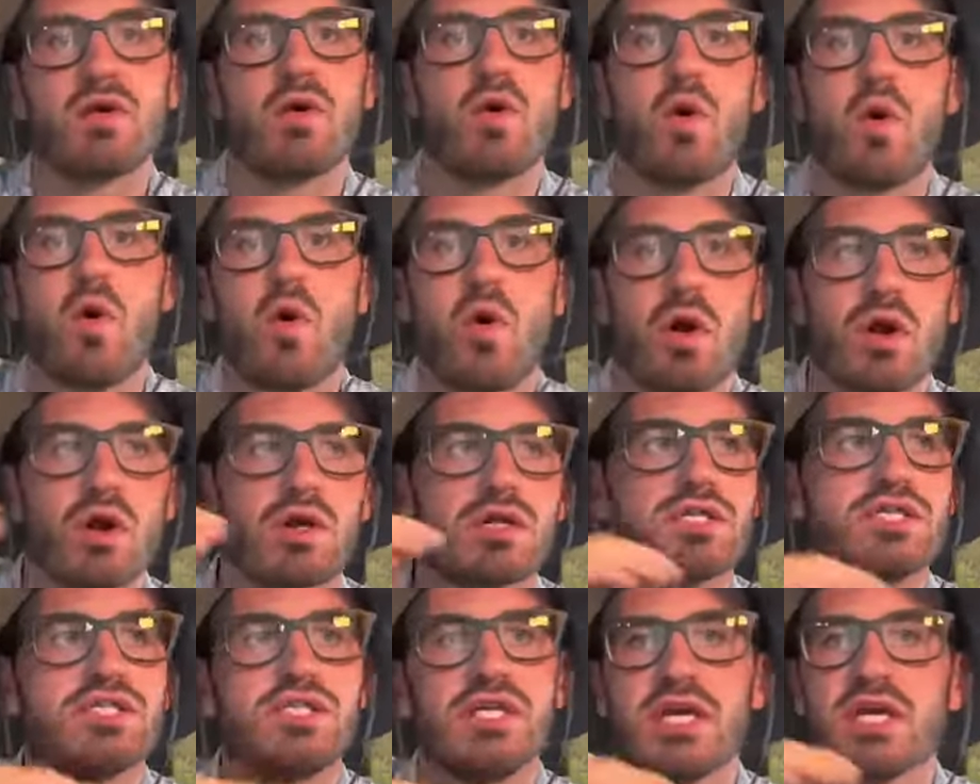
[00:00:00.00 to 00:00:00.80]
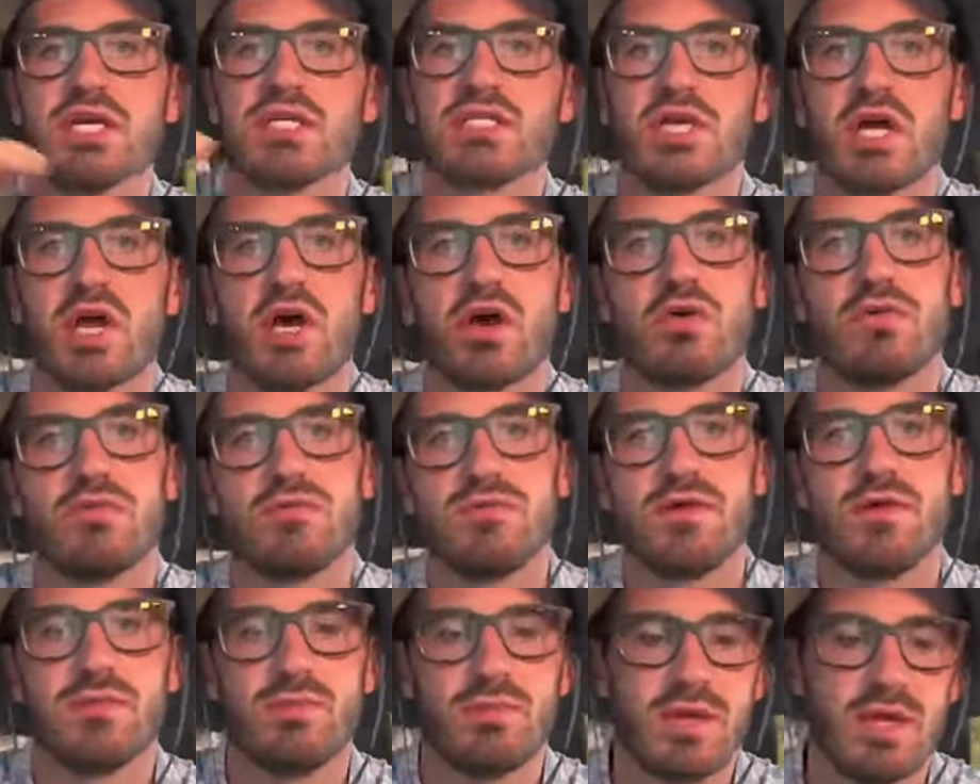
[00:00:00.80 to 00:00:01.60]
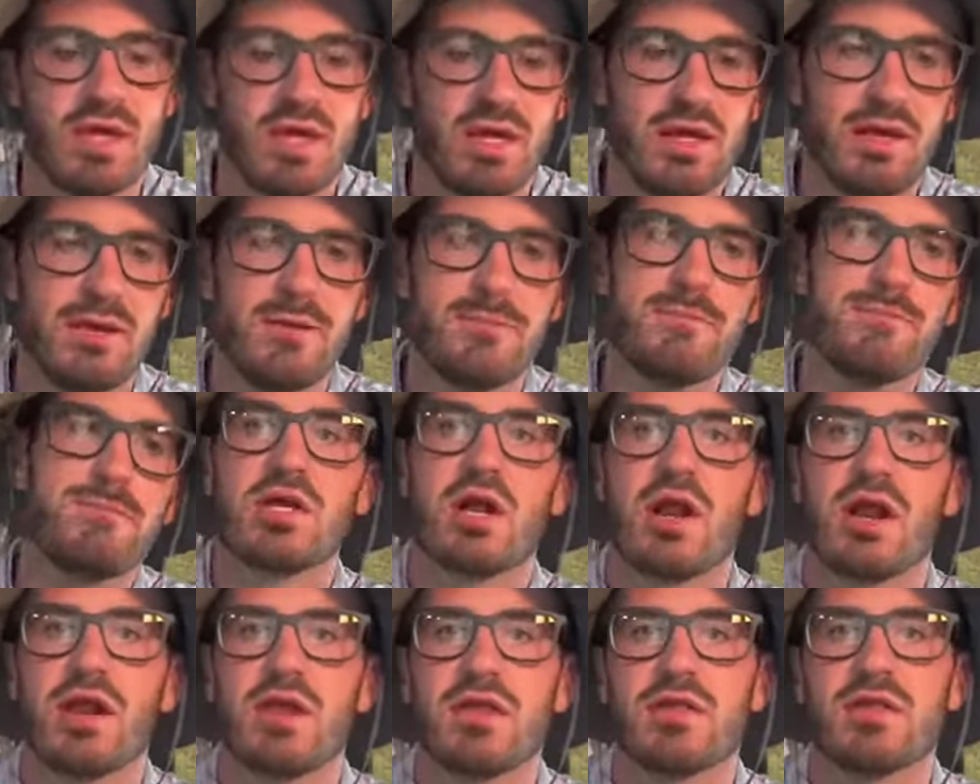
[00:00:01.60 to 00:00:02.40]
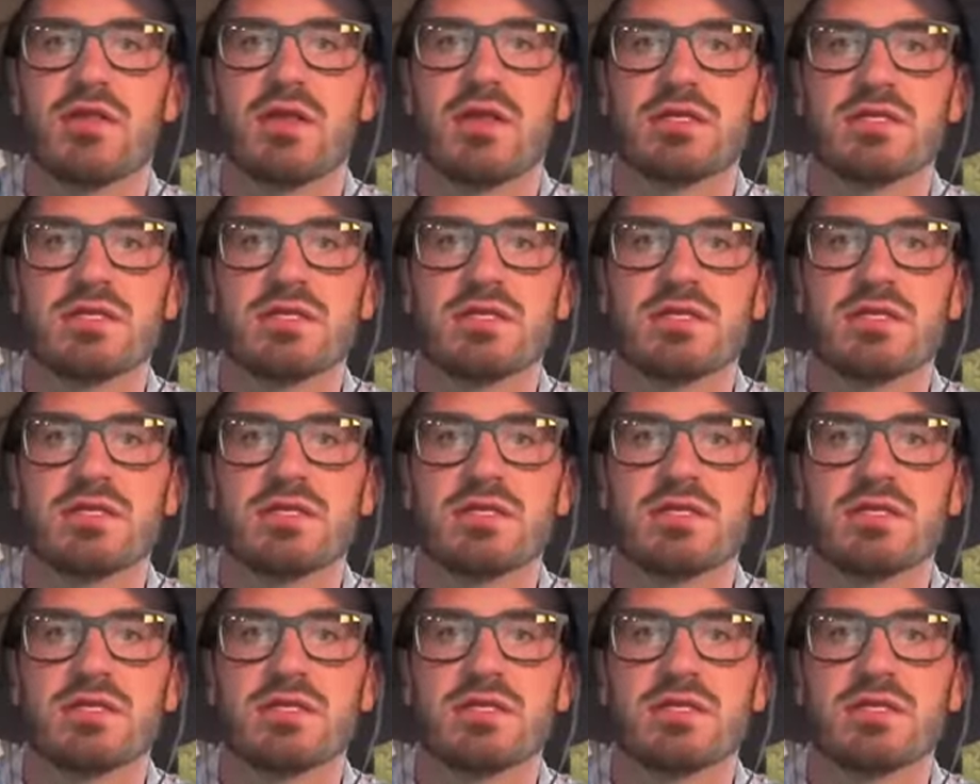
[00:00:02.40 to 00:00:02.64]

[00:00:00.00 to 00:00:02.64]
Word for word: or CXO and VP, writing things